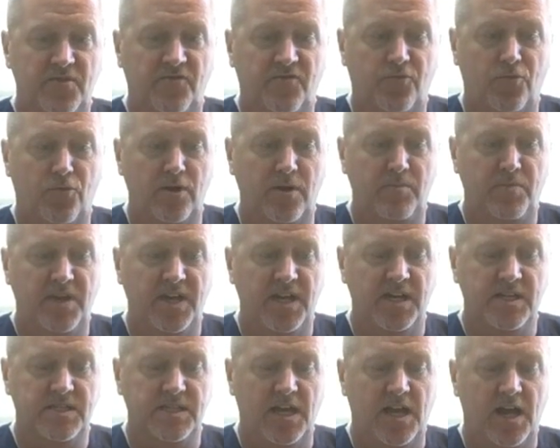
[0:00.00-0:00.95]
40
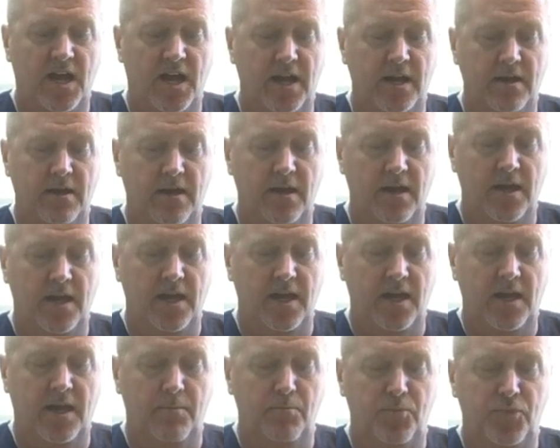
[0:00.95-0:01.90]
psi
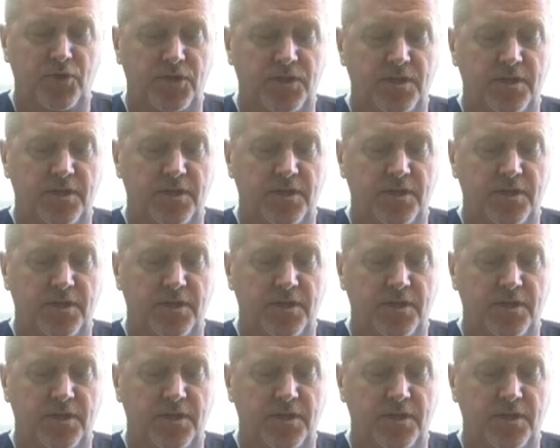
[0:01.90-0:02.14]
and put